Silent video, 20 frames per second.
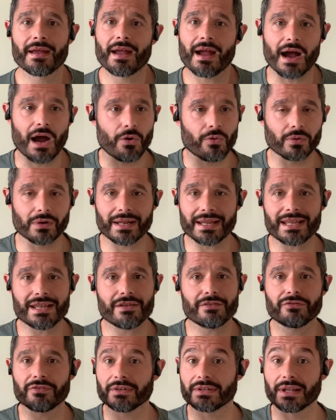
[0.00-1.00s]
I'll
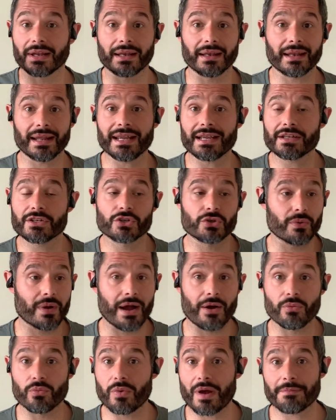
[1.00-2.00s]
leave the link to
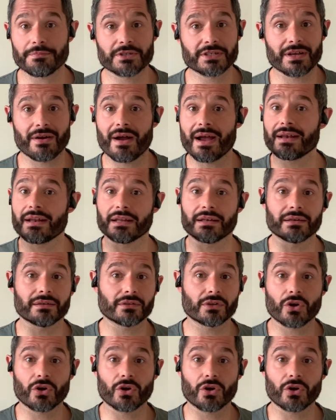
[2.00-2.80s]
our website and